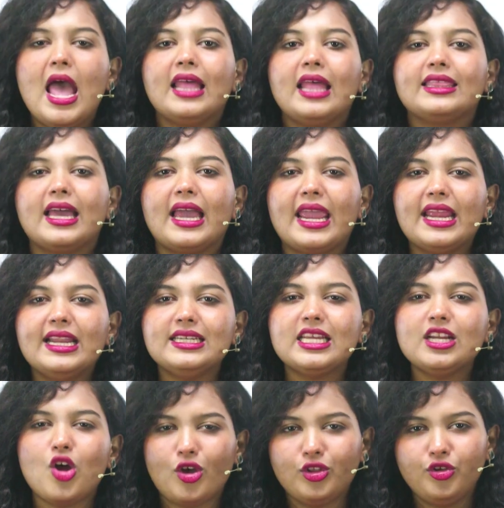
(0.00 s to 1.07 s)
The
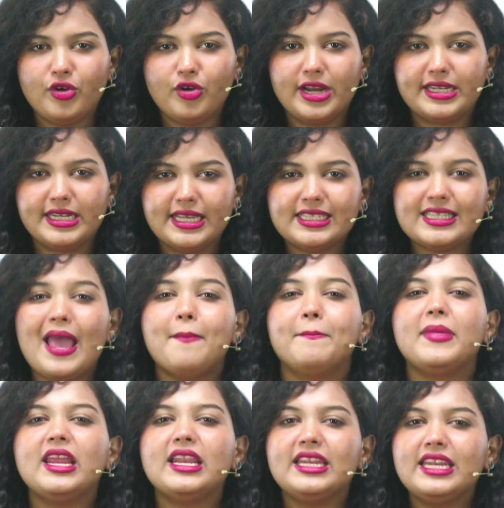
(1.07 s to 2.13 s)
Indian authorities
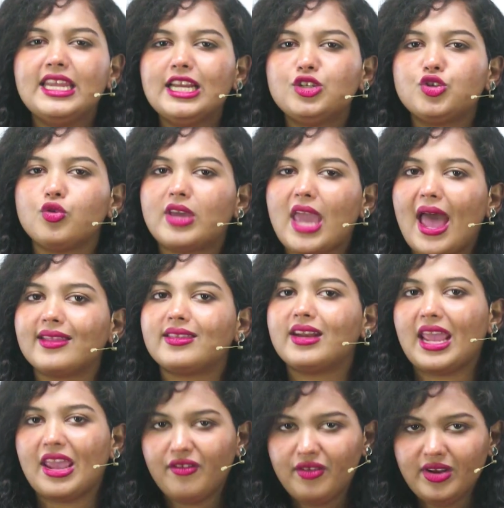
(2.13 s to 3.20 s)
may need to gather
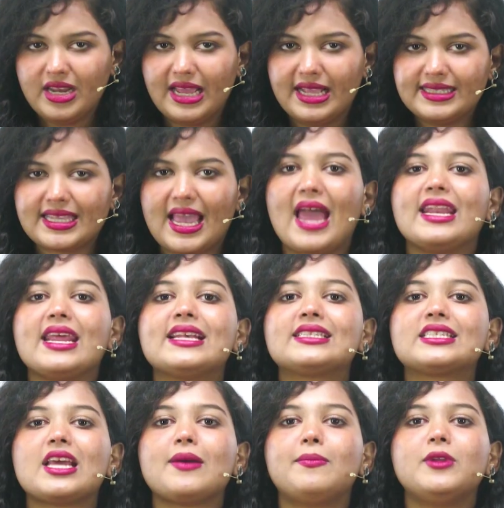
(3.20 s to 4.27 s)
evidence and
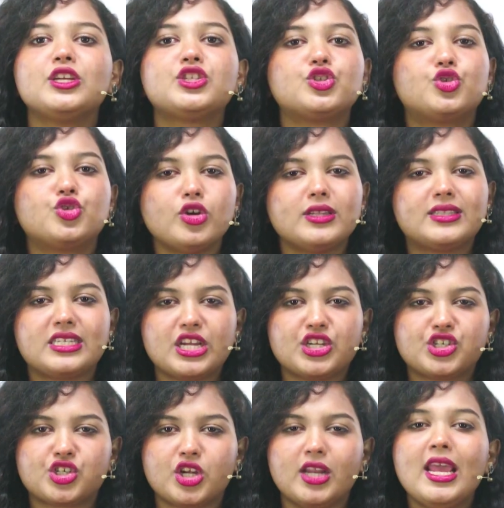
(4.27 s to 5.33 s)
establish
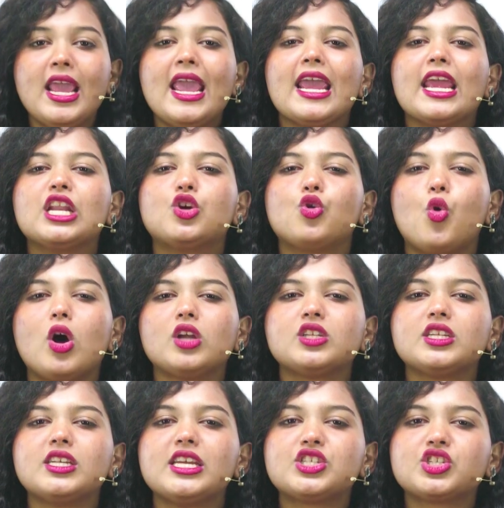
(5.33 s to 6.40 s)
jurisdiction in
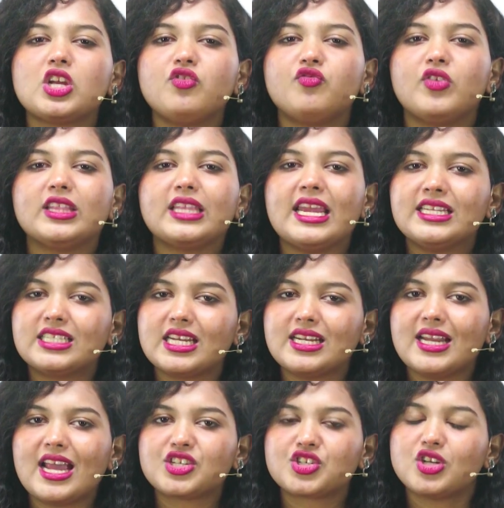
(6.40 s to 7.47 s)
coordination with
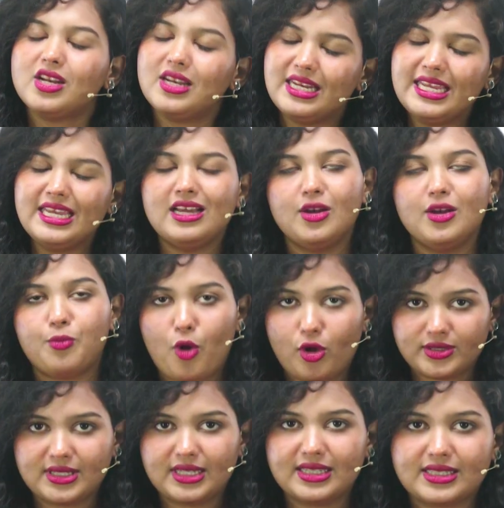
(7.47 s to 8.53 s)
international legal
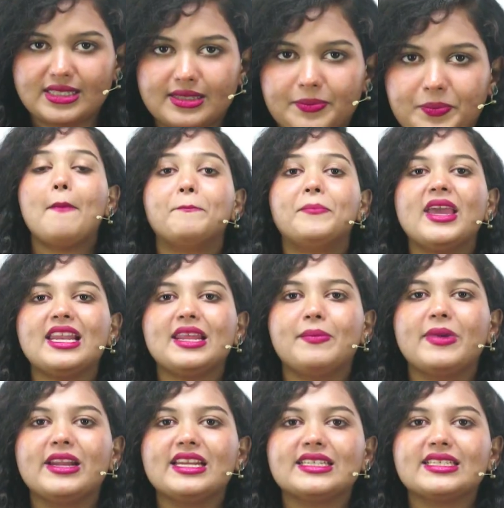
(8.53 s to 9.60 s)
process.
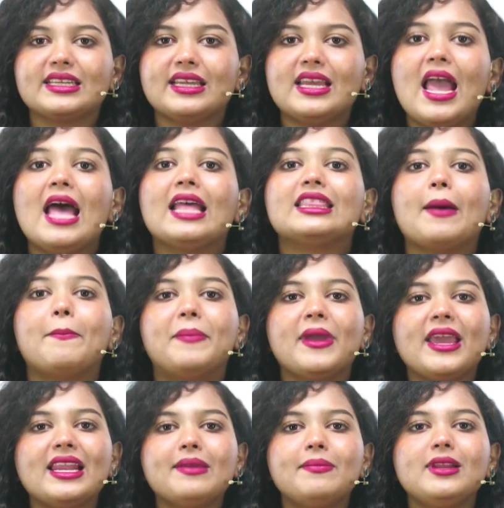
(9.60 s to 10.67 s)
Bailability. The
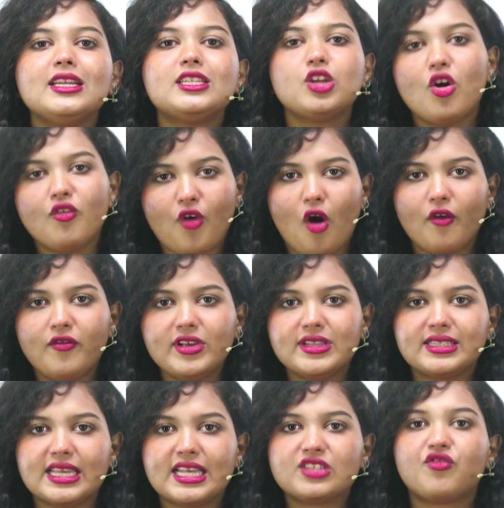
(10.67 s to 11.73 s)
bailability of
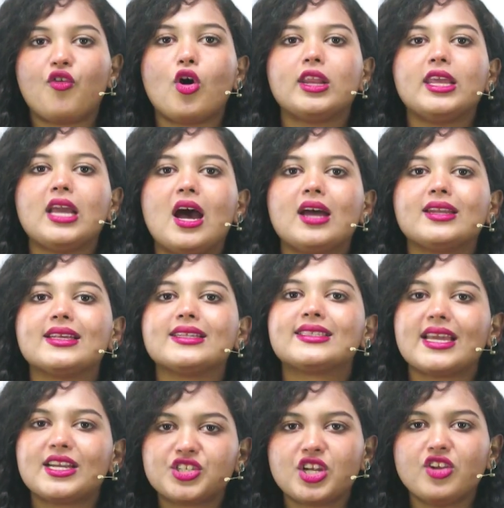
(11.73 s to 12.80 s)
offences falling under
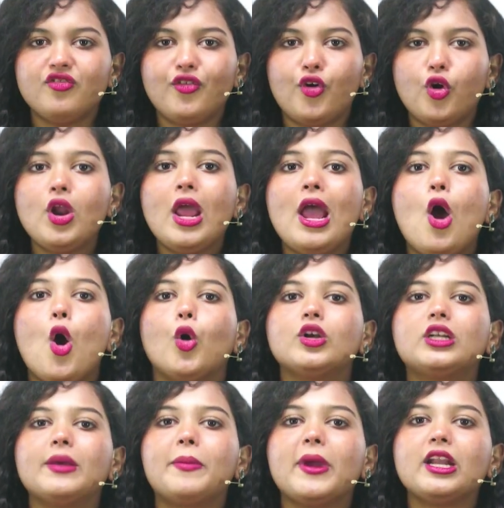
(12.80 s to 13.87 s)
Section 4
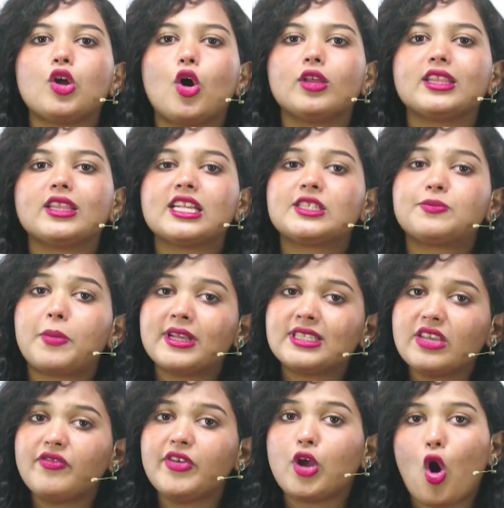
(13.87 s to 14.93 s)
would depend on the
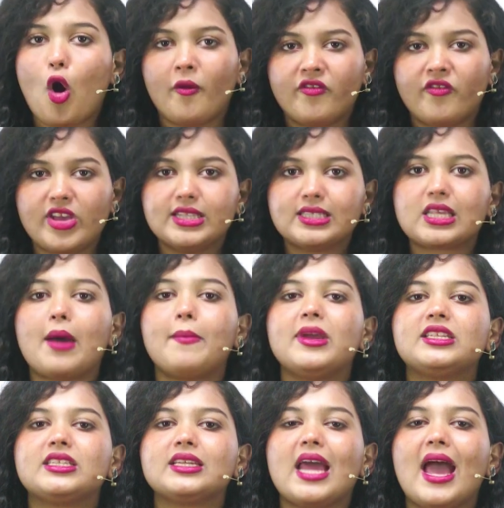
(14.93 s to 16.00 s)
specific offence
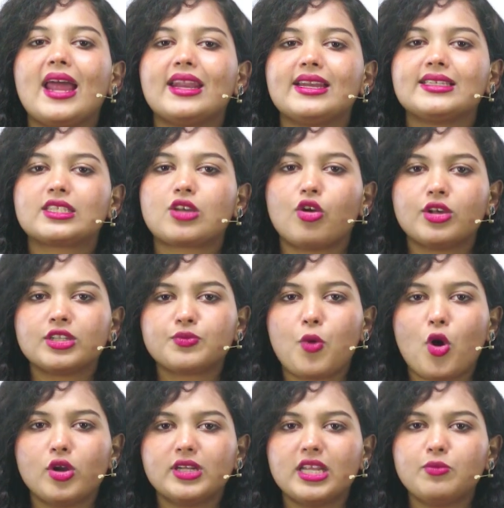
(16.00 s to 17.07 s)
committed and its
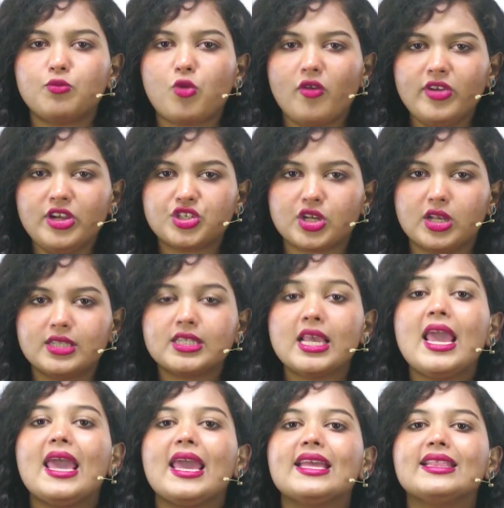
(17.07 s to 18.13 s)
corresponding provisions
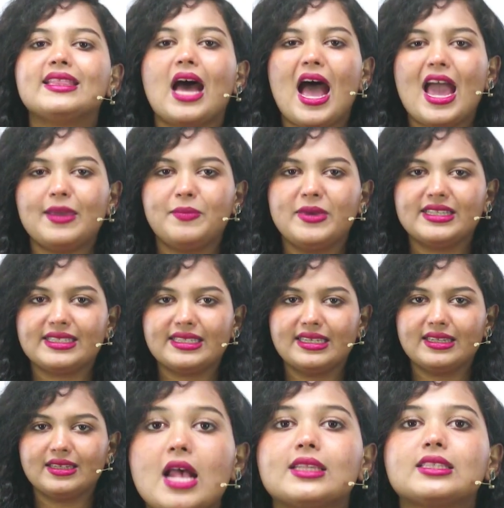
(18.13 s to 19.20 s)
in the
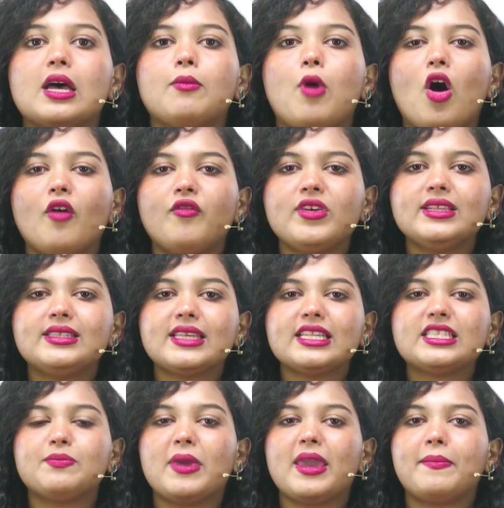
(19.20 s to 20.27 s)
IPC. Some
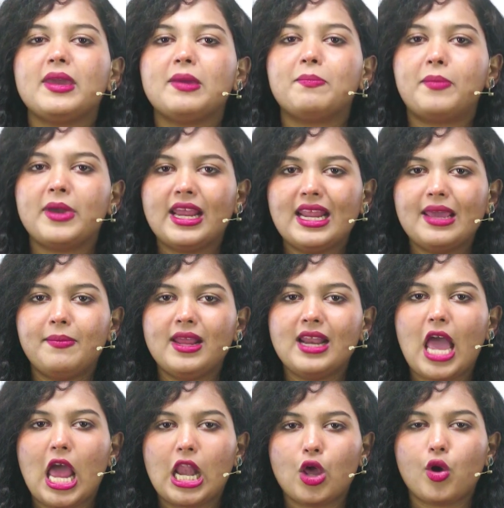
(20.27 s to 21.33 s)
offences may be bailable,
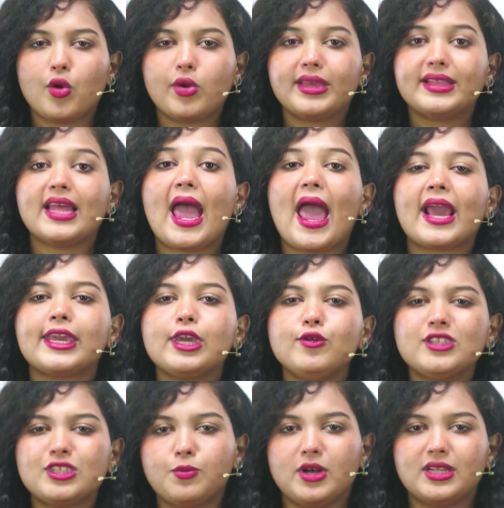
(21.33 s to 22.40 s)
allowing the
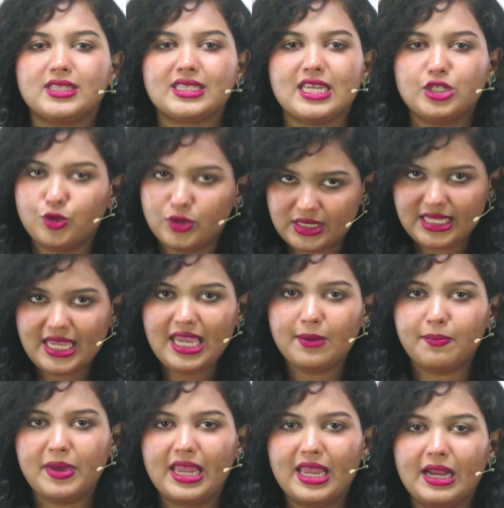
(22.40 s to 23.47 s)
accused person to seek
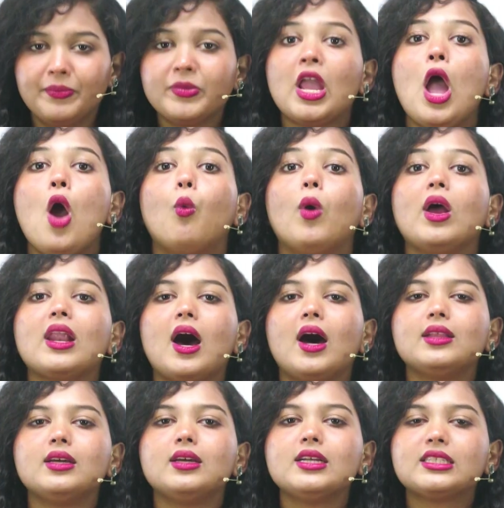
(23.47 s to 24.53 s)
bail, while
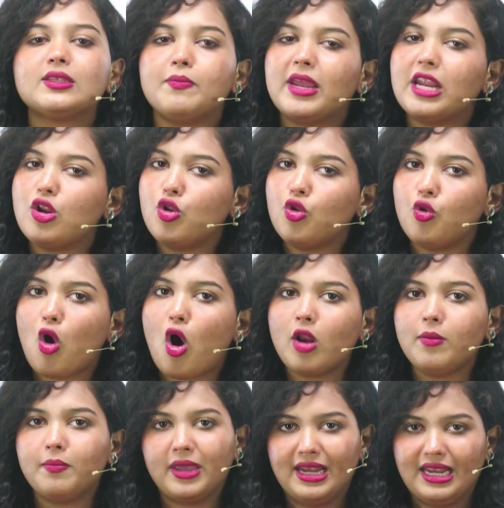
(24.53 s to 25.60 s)
others may
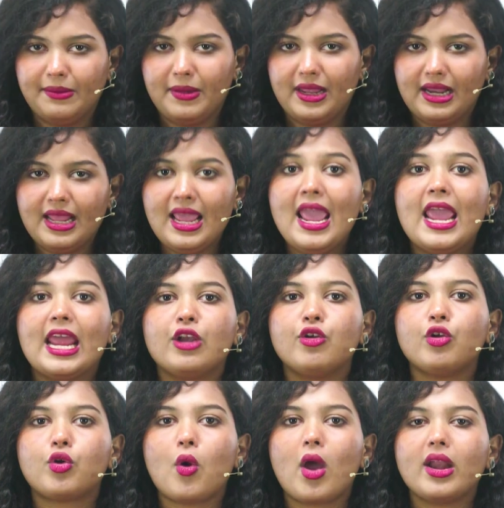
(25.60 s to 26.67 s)
non-bailable,
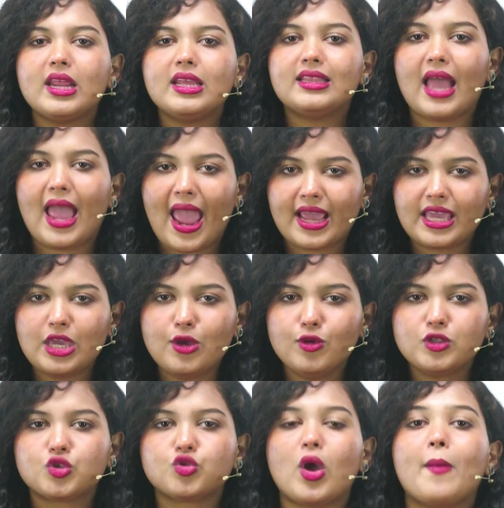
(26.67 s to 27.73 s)
requiring the
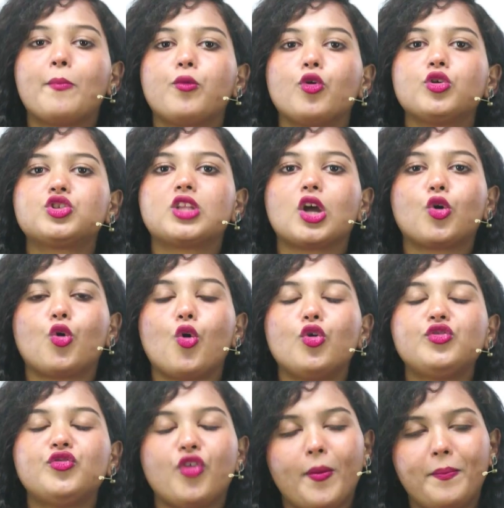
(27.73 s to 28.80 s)
accused to approach the
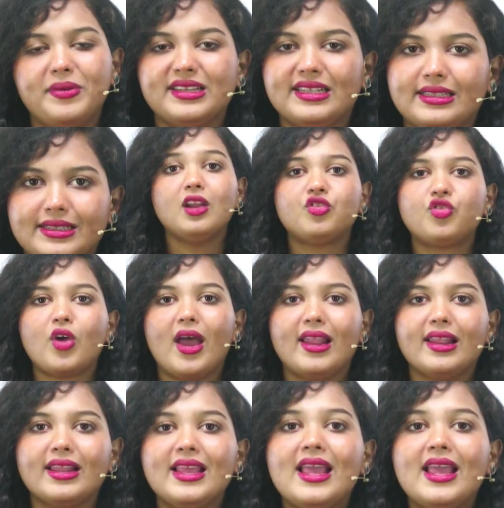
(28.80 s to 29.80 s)
court for bail. Trial.